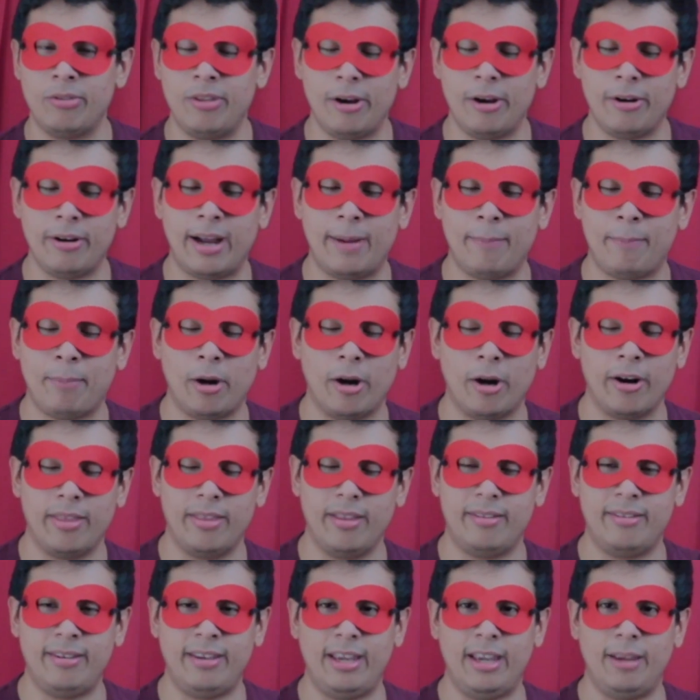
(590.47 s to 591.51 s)
They're not part of
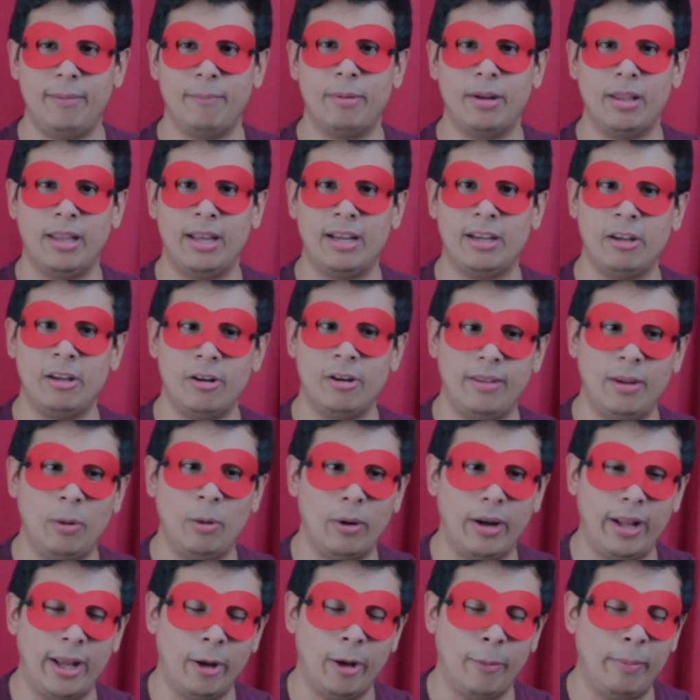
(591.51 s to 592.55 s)
the team, but, like, you know, they
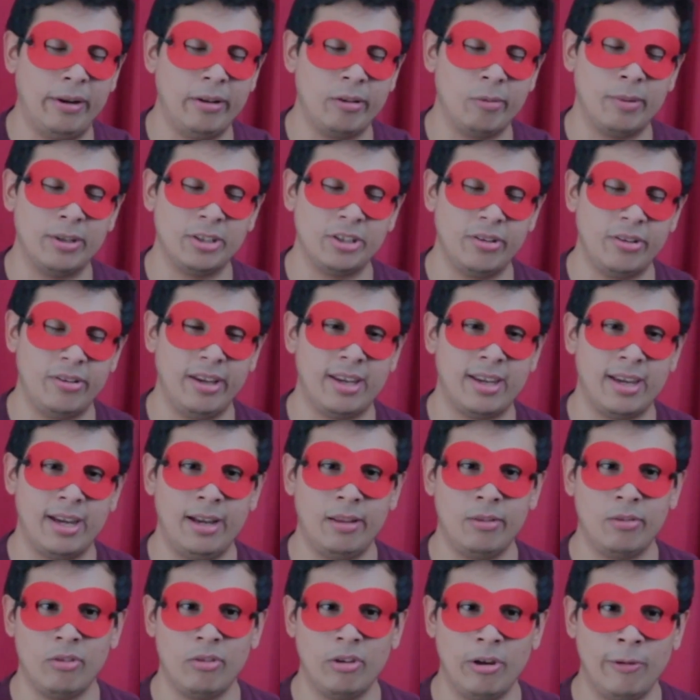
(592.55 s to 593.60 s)
want to help out as much as they
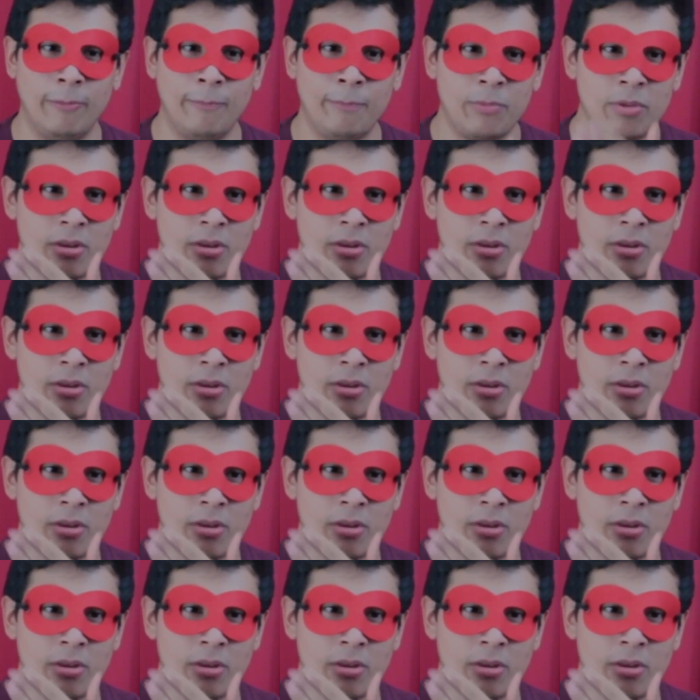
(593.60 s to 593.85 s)
can. So